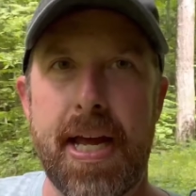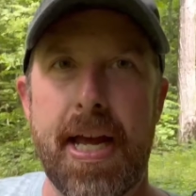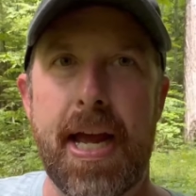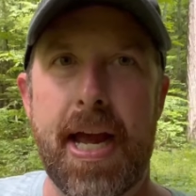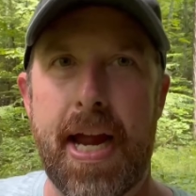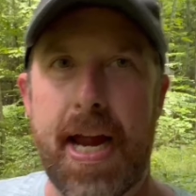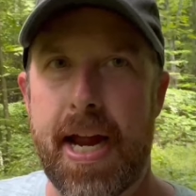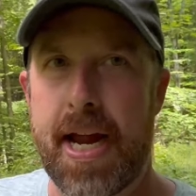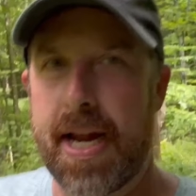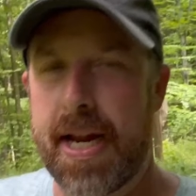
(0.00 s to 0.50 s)

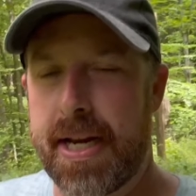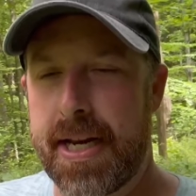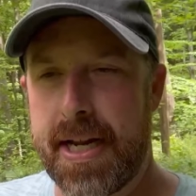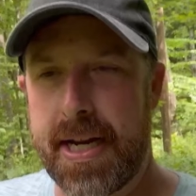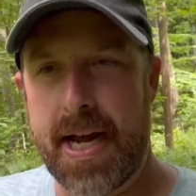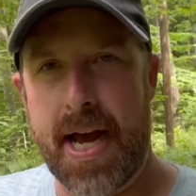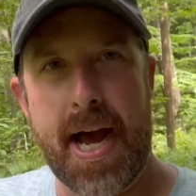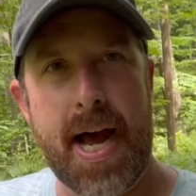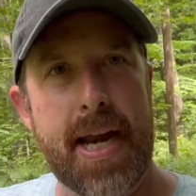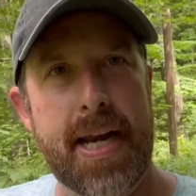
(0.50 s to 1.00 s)
And then
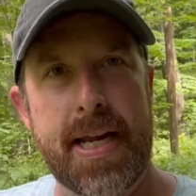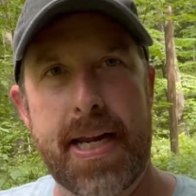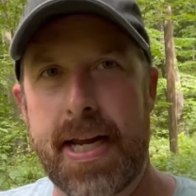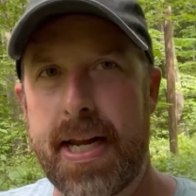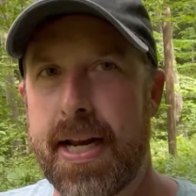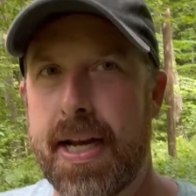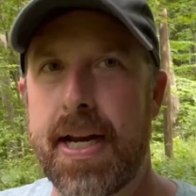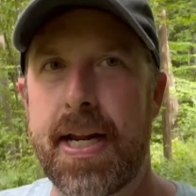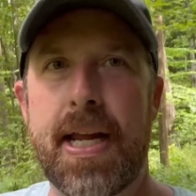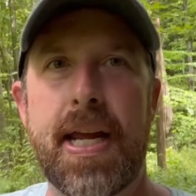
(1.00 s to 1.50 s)
I'd hit
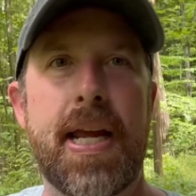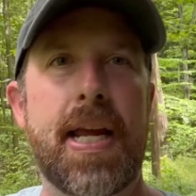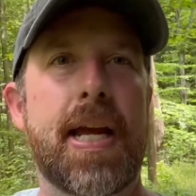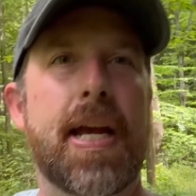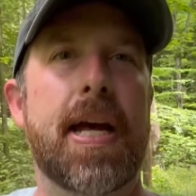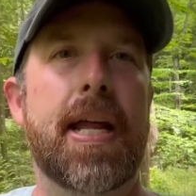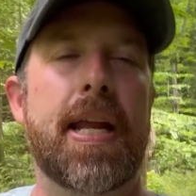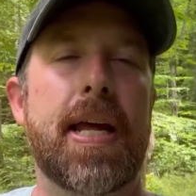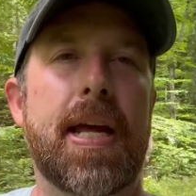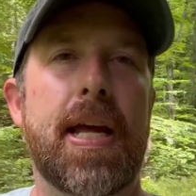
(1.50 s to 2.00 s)
it
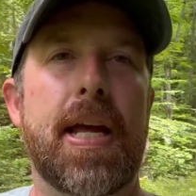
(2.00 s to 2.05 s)
again,